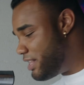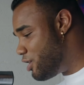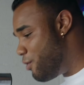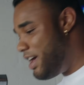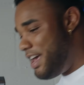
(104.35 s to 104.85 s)

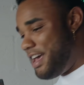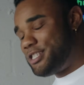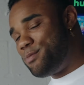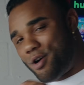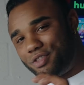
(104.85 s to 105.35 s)
So
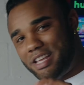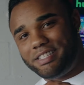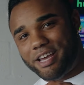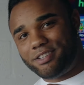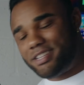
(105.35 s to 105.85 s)
small
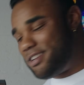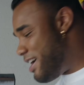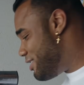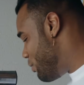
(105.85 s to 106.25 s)
details, right?